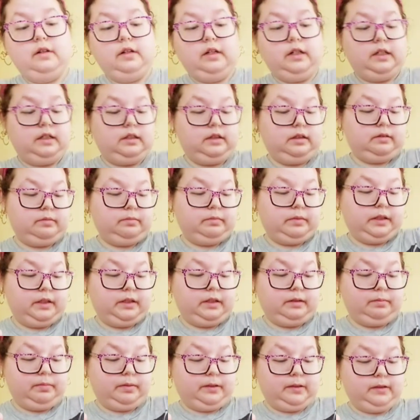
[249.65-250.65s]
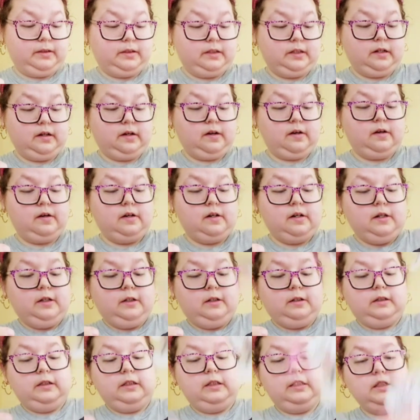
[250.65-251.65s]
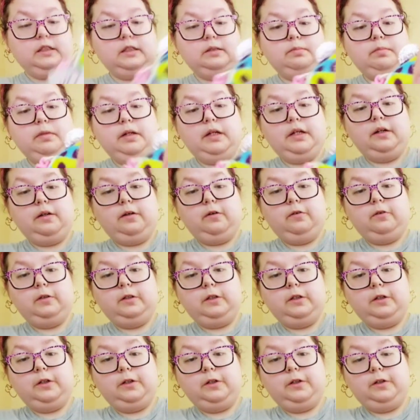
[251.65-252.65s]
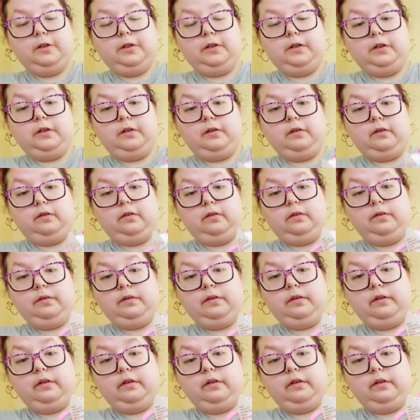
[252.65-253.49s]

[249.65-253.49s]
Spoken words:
I love my headbands. This may go in her little